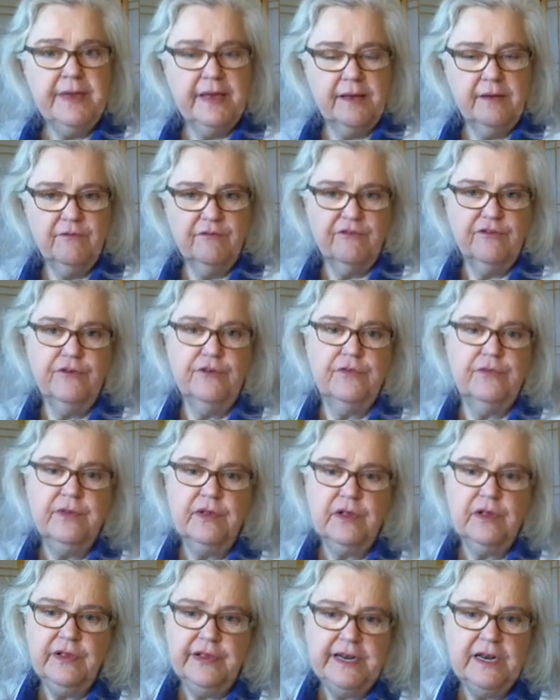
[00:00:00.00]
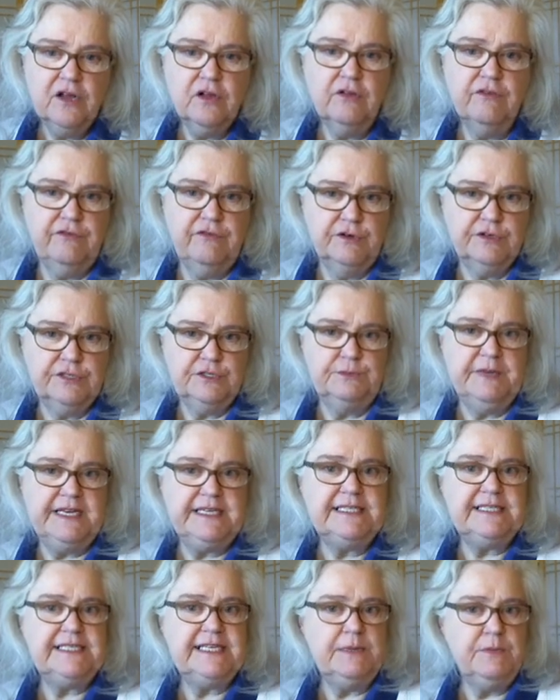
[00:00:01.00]
for clinical folks, may
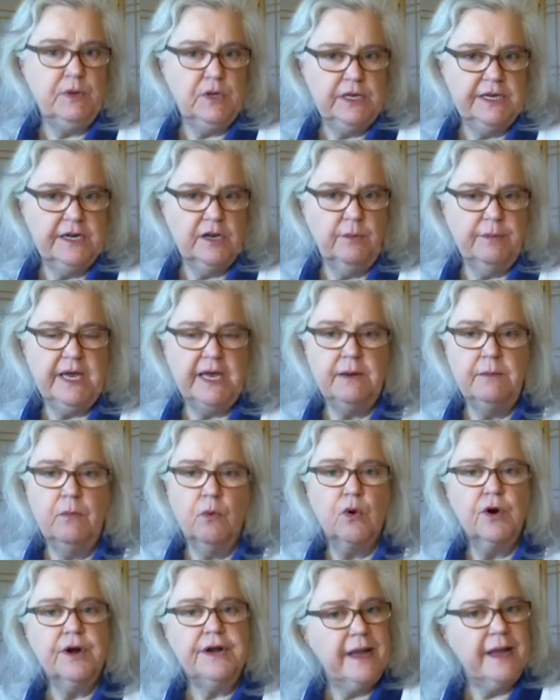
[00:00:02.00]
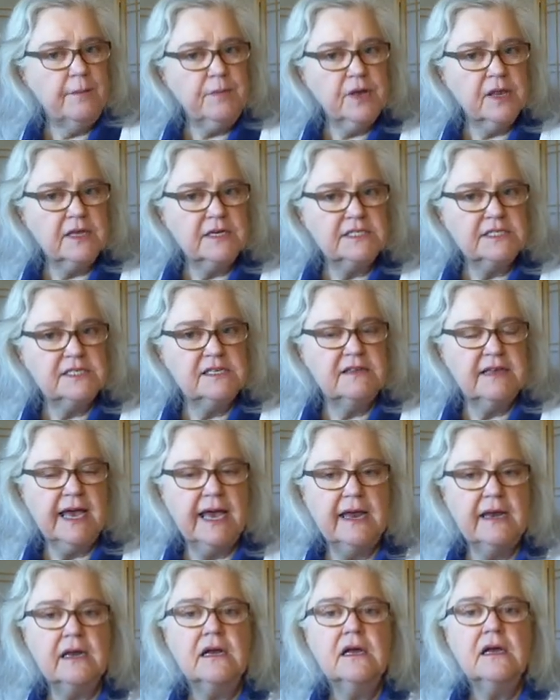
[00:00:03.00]
seem a little bit more nebulous
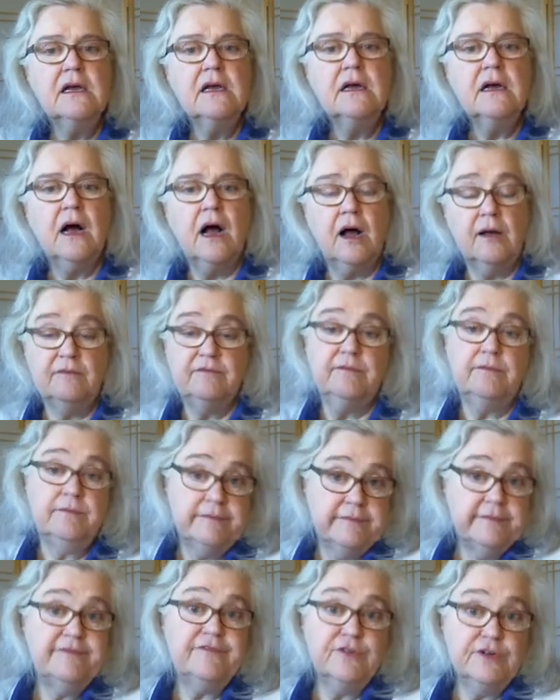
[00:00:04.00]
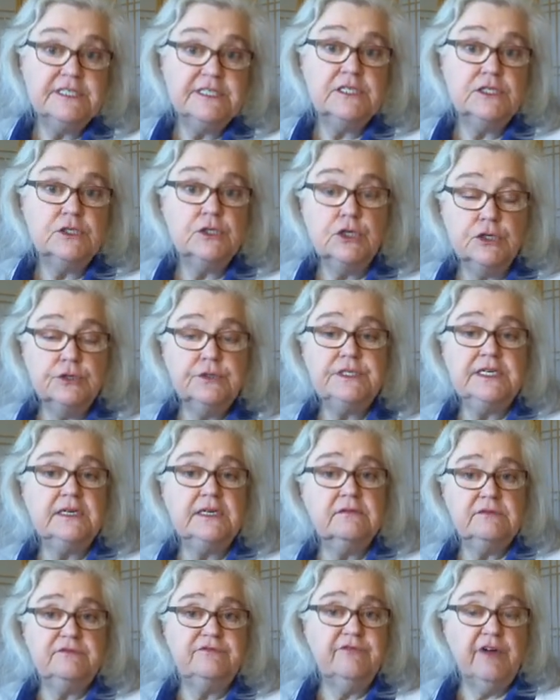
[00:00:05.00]
than, for instance,
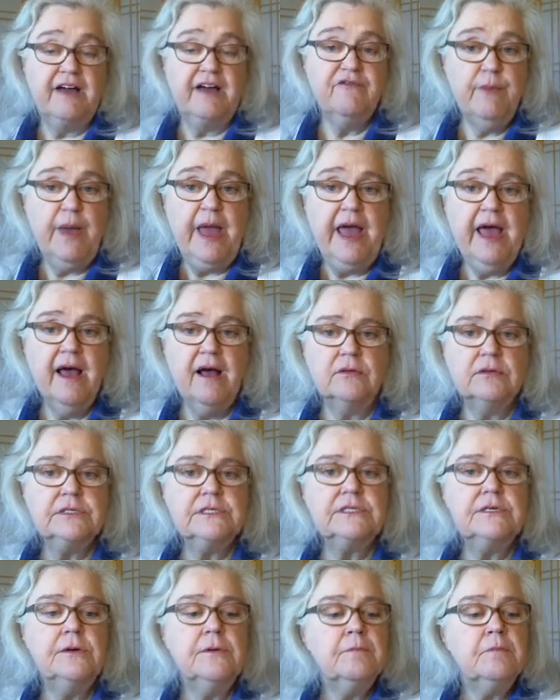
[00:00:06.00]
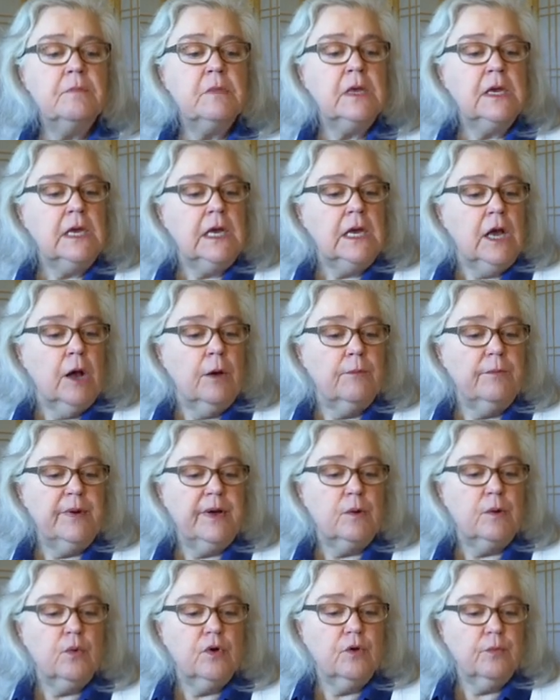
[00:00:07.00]
losing 5 pounds,
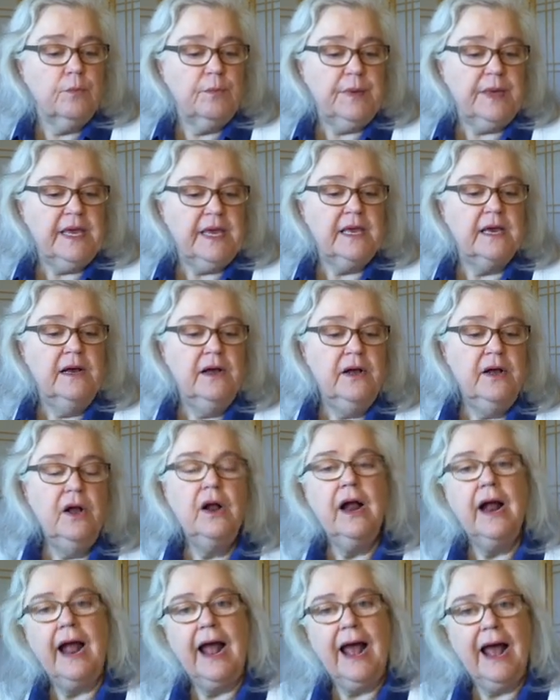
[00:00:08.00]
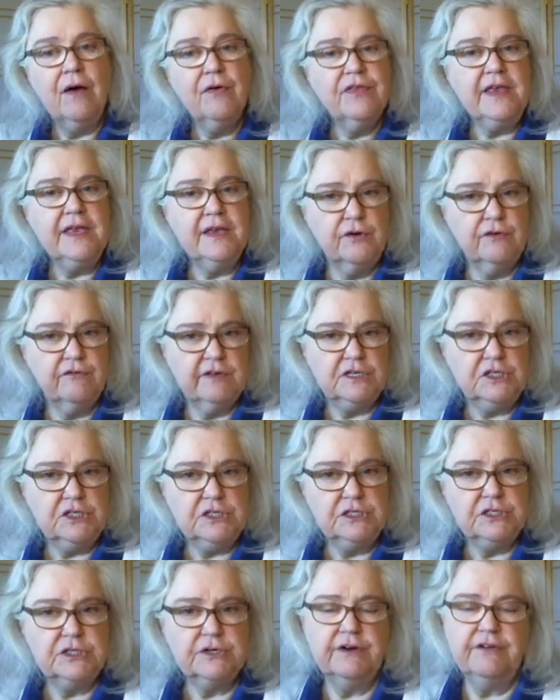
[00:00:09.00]
but will be how the
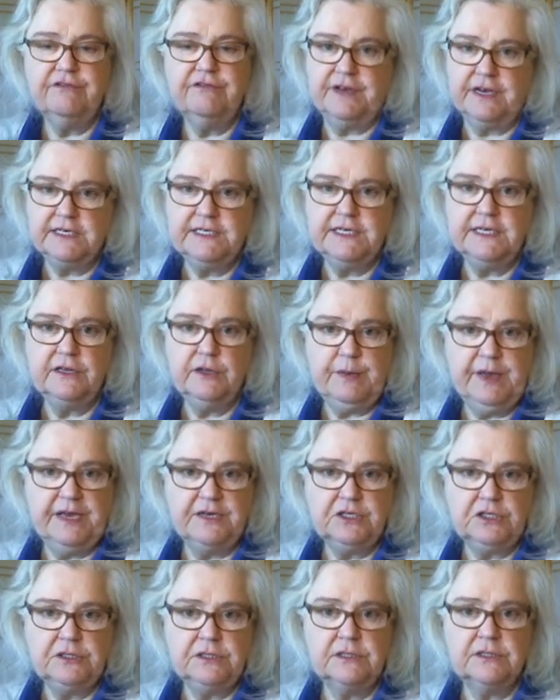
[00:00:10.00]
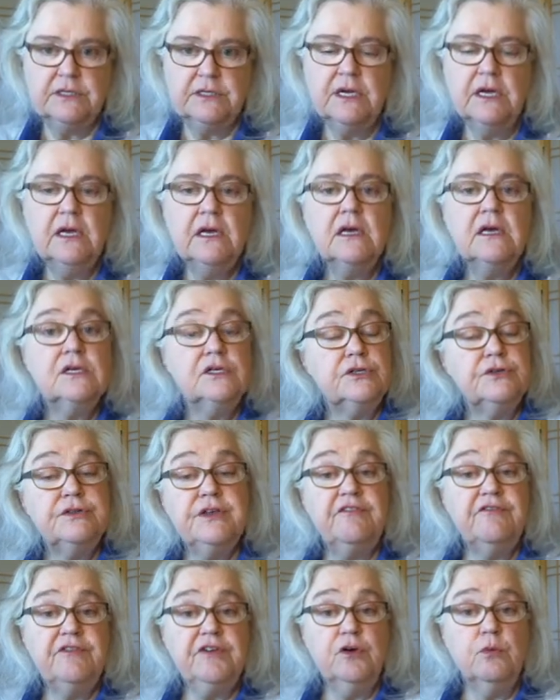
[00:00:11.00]
interventions are affecting the patient. Do they
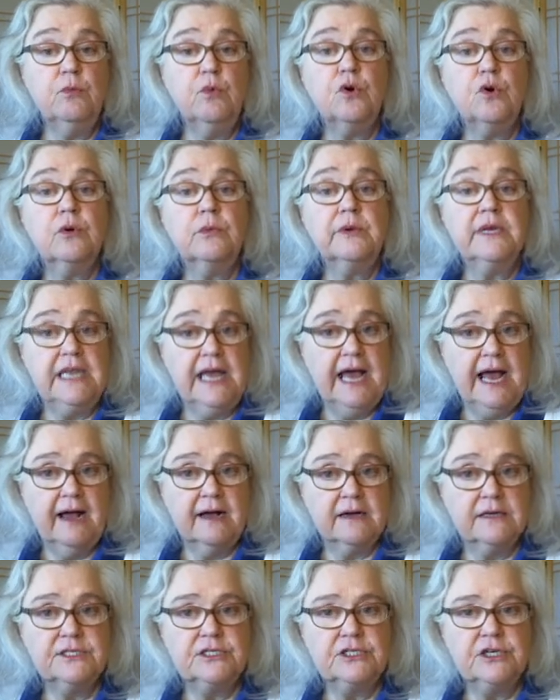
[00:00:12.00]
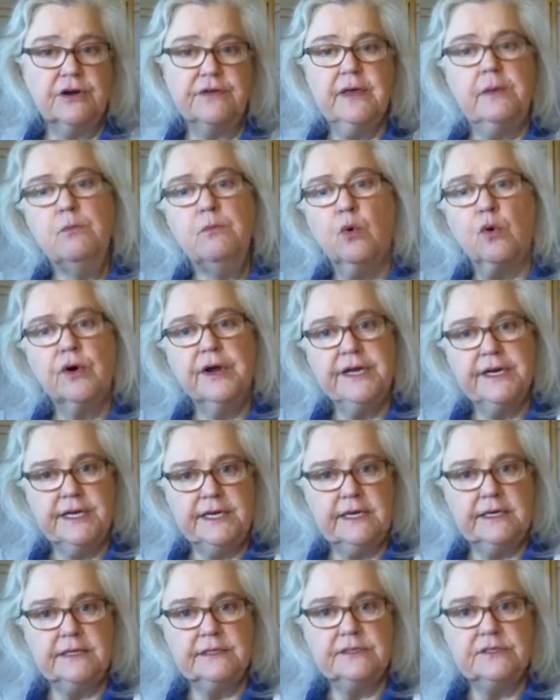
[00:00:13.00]
feel more relaxed? Are they more at
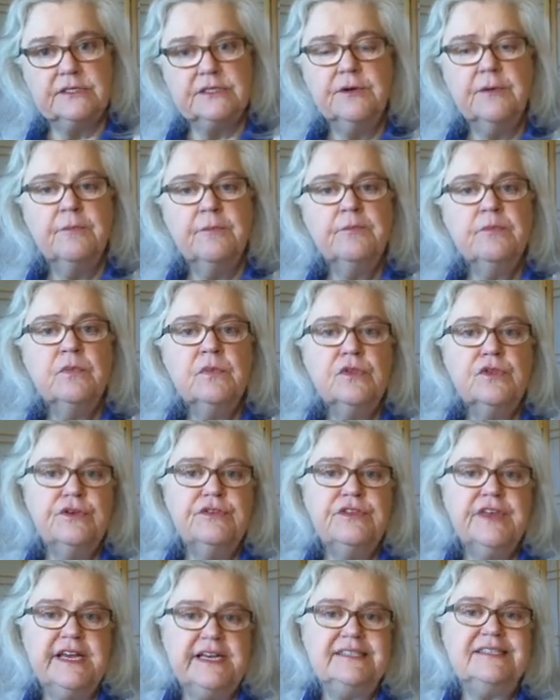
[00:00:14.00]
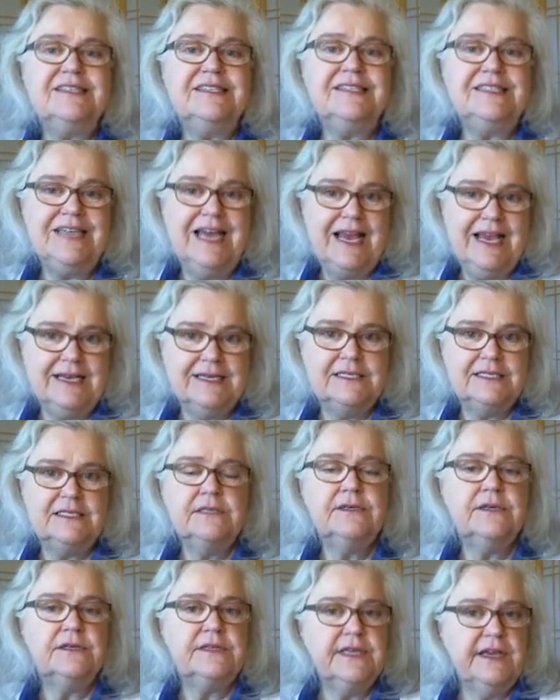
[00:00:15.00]
ease? Do they state
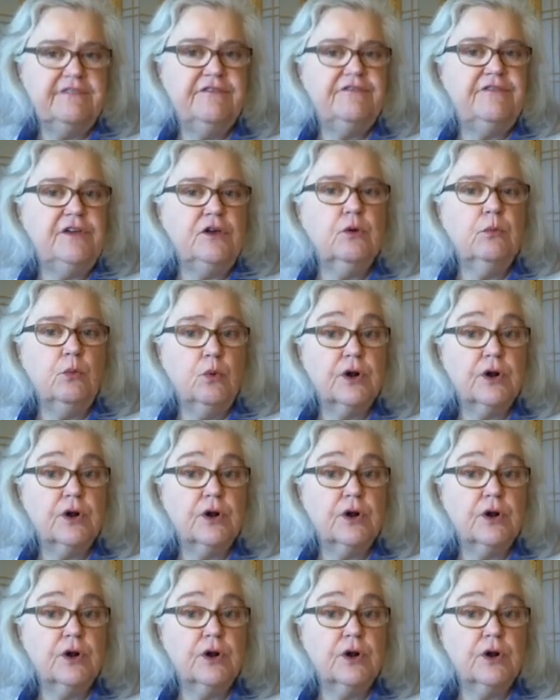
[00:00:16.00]
that they feel more